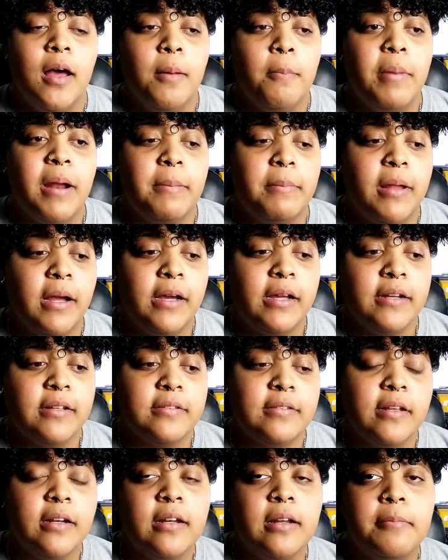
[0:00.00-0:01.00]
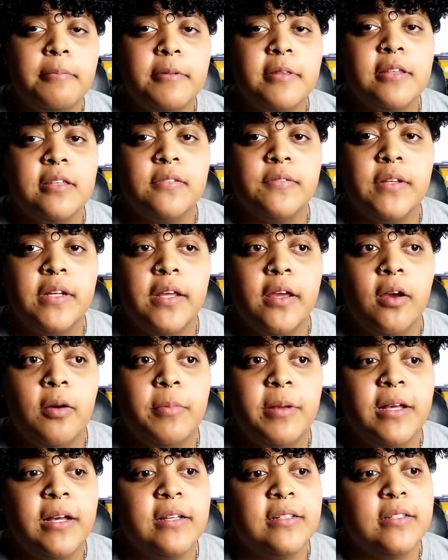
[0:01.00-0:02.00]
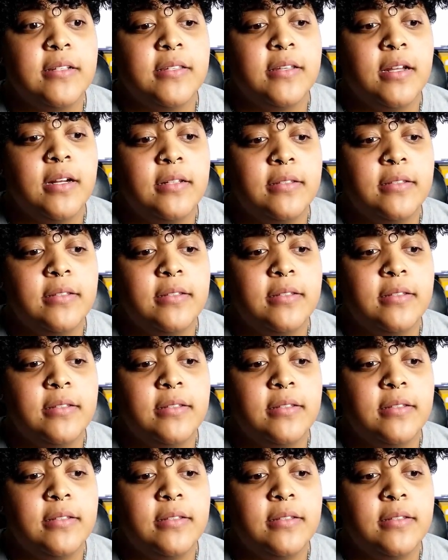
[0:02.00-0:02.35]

But I'm not going to set it up in this video because it's going